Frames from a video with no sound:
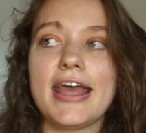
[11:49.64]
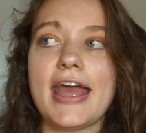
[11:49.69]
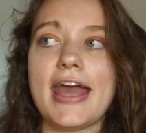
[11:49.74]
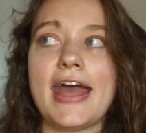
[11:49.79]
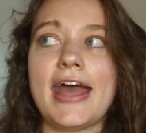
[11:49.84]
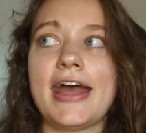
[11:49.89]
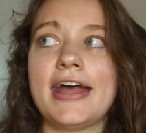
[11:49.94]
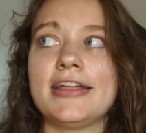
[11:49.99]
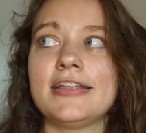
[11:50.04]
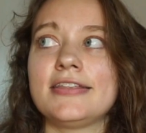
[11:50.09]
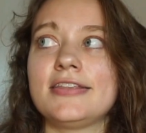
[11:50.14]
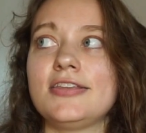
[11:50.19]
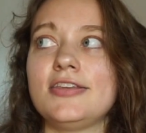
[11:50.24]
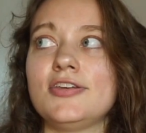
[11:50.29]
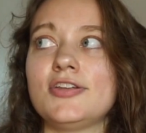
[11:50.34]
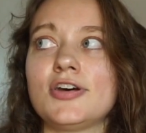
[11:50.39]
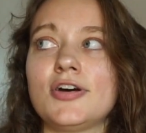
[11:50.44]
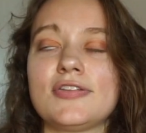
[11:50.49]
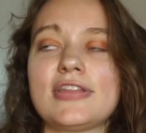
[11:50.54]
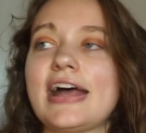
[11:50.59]
and,
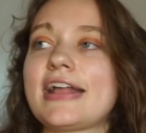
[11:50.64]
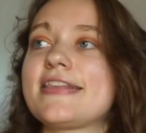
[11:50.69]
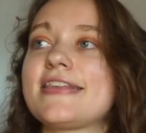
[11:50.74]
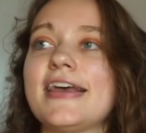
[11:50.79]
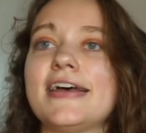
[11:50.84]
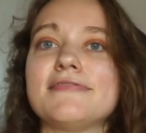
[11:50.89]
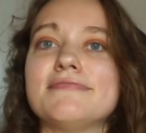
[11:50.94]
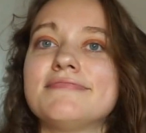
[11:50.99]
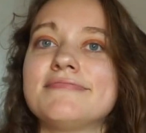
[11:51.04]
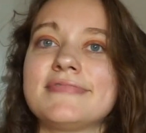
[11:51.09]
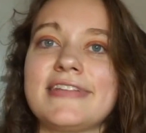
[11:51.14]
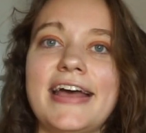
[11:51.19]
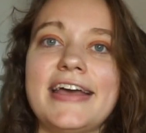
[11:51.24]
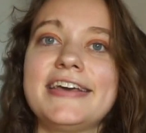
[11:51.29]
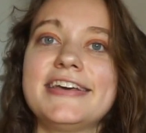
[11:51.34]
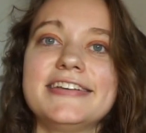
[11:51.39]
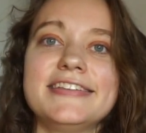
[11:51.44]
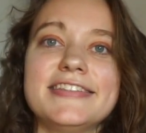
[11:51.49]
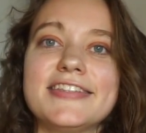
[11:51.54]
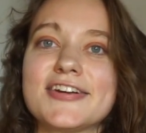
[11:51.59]
you know, that's it.
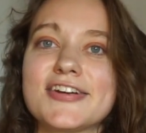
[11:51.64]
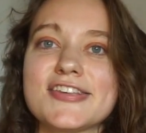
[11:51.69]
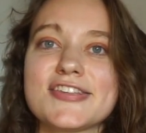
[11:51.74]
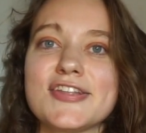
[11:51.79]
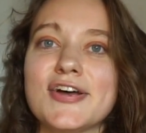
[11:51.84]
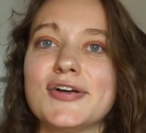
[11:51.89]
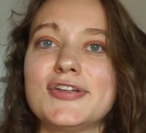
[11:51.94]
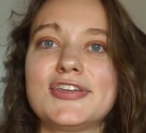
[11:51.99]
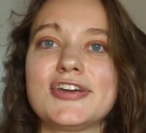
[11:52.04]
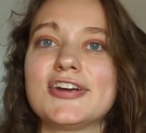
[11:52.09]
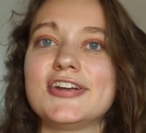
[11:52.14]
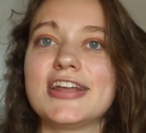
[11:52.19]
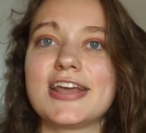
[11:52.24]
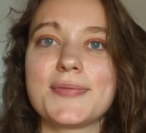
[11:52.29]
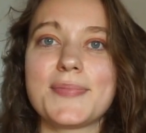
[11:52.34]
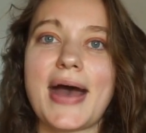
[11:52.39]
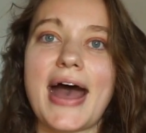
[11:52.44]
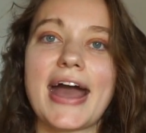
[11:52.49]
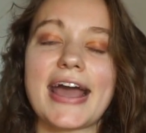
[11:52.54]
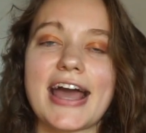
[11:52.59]
Like, there's no
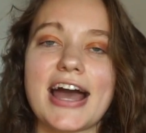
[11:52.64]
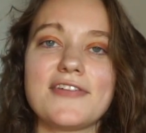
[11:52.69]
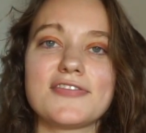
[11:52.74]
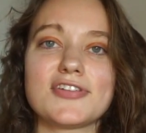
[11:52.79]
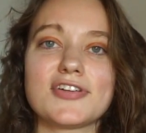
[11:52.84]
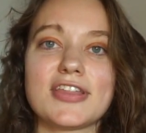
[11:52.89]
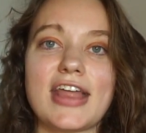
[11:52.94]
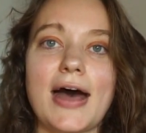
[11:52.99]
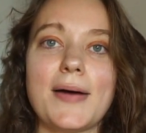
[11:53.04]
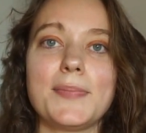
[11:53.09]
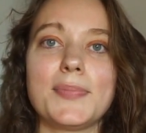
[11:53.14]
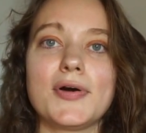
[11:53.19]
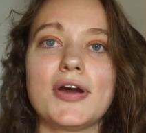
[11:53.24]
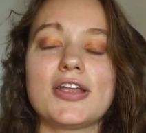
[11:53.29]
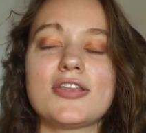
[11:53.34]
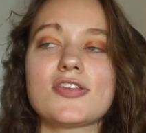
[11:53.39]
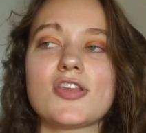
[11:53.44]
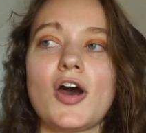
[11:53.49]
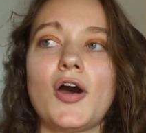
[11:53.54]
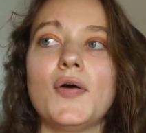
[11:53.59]
turning back after that
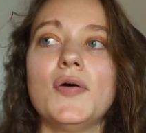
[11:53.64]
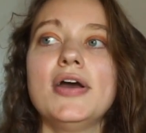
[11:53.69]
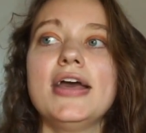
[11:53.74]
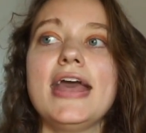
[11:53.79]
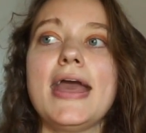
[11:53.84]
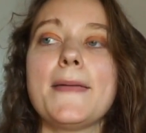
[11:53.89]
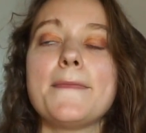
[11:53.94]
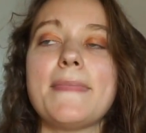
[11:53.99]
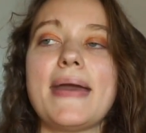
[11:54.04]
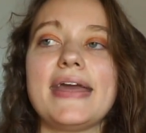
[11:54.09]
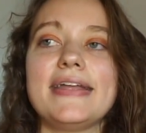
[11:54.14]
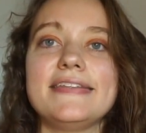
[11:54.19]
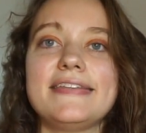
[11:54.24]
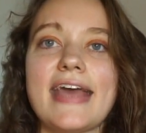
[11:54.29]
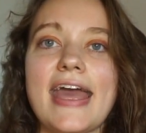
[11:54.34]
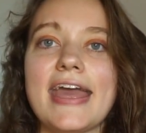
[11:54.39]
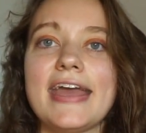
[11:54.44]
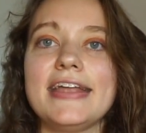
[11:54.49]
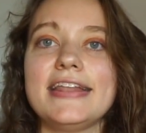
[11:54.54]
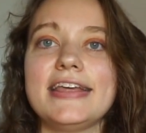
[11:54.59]
point. So
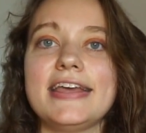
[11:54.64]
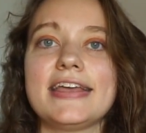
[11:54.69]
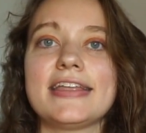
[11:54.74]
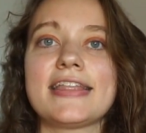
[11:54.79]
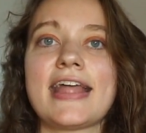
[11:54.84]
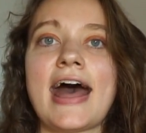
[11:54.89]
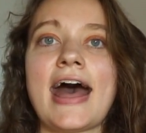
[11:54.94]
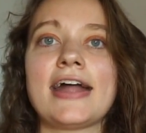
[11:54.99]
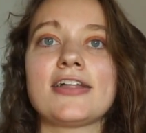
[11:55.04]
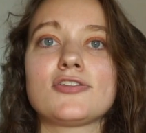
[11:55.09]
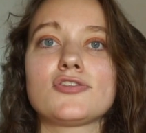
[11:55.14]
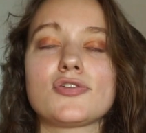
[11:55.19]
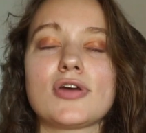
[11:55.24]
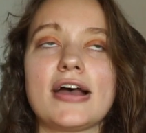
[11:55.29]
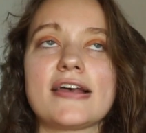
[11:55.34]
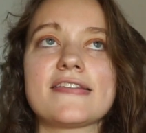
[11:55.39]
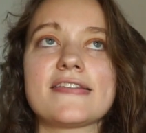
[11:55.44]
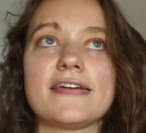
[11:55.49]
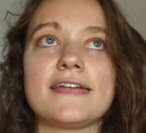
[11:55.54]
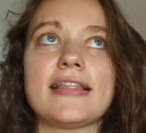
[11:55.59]
maintaining that
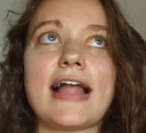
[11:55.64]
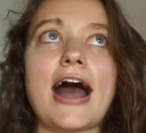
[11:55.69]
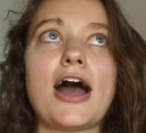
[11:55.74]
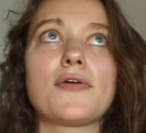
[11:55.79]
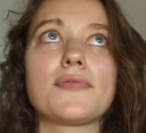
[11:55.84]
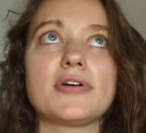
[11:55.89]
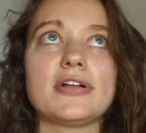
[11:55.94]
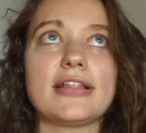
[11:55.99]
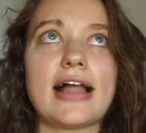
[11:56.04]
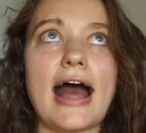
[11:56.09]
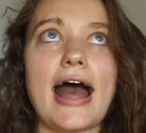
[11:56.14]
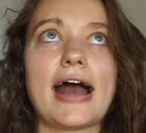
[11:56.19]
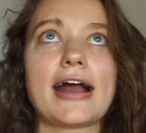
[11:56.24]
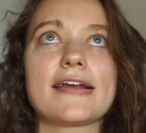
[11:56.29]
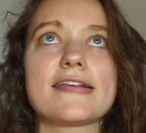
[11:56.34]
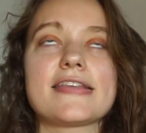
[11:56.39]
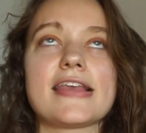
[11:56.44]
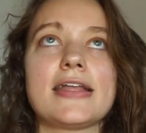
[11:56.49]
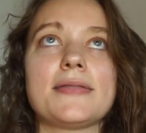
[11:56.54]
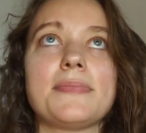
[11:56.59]
trust, allow,
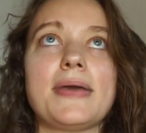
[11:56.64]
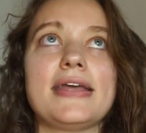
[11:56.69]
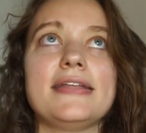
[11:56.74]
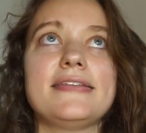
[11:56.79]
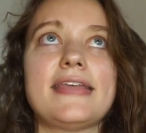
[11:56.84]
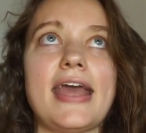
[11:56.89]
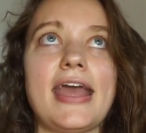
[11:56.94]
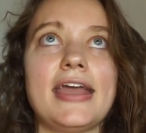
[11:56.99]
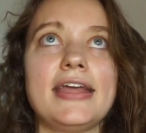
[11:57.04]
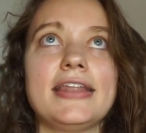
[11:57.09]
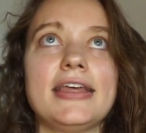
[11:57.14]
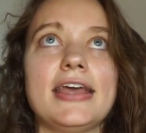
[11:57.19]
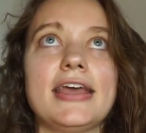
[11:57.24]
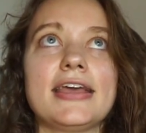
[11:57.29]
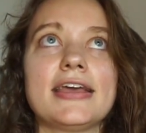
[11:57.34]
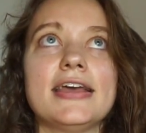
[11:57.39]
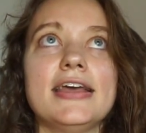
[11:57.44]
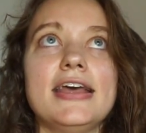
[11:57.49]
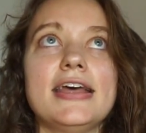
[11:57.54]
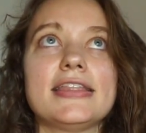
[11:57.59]
relax, and
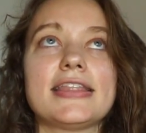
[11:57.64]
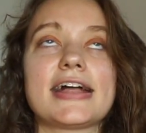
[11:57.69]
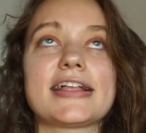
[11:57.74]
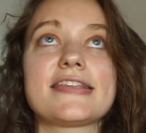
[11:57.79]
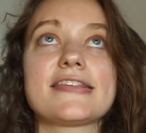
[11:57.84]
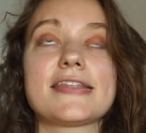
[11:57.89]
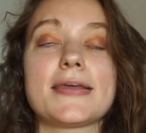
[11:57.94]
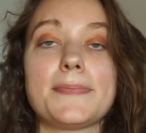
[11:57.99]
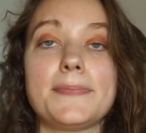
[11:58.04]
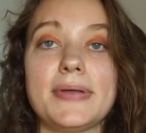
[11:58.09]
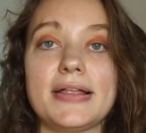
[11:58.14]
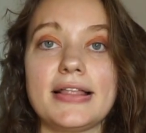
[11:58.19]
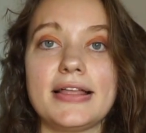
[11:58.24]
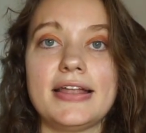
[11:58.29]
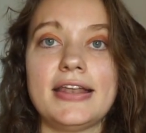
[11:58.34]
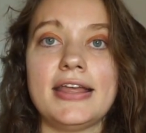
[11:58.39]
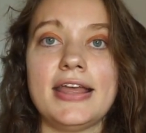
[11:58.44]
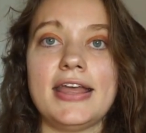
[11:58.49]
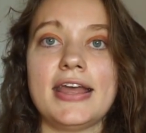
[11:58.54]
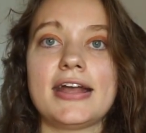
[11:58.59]
maintaining that
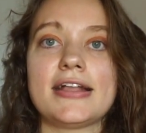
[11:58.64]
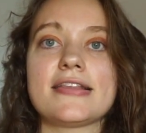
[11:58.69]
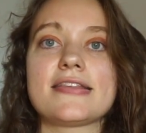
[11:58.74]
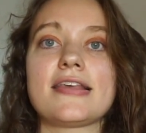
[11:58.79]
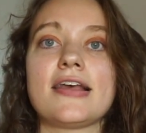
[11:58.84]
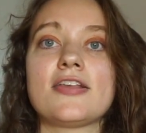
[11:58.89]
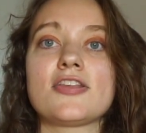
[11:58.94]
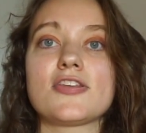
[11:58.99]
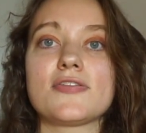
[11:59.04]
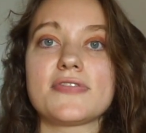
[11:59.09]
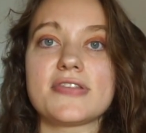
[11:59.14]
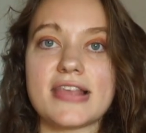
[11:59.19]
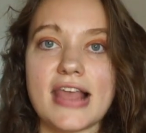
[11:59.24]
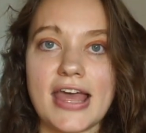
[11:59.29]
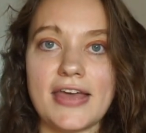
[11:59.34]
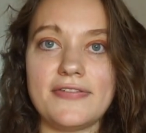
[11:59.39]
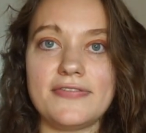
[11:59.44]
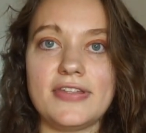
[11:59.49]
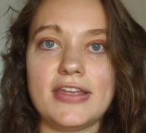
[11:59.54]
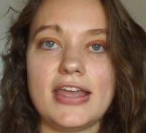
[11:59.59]
stability and sense of
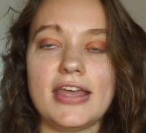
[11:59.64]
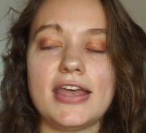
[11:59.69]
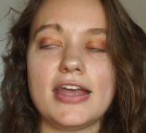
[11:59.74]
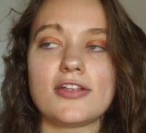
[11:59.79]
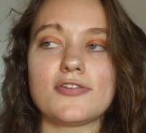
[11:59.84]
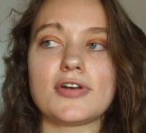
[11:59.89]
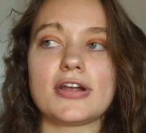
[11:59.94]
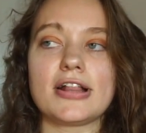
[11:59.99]
safety and